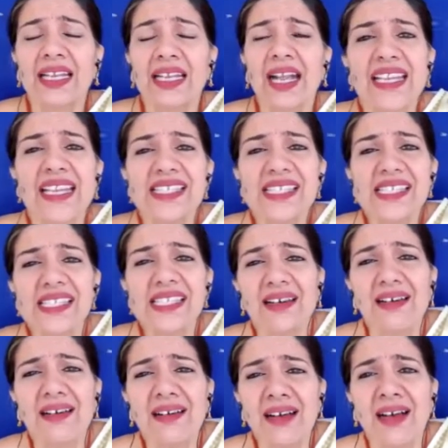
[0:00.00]
"Kind
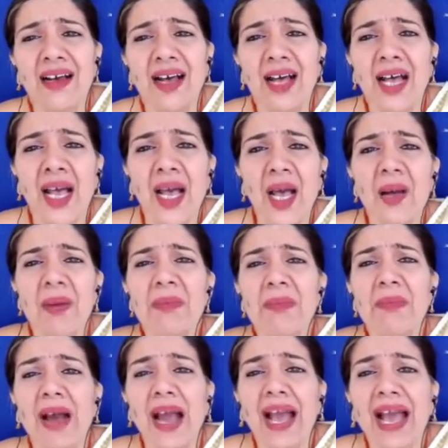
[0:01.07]
sir,
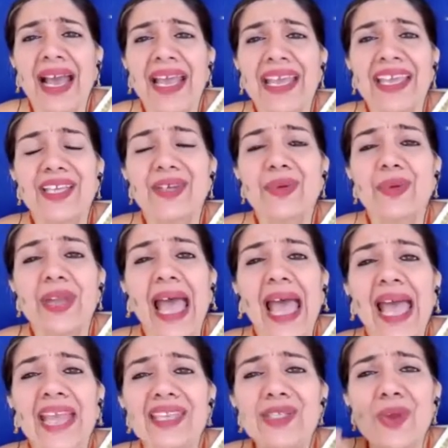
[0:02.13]
my
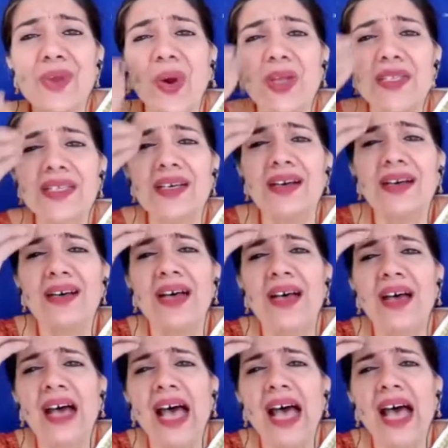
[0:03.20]
granddaughter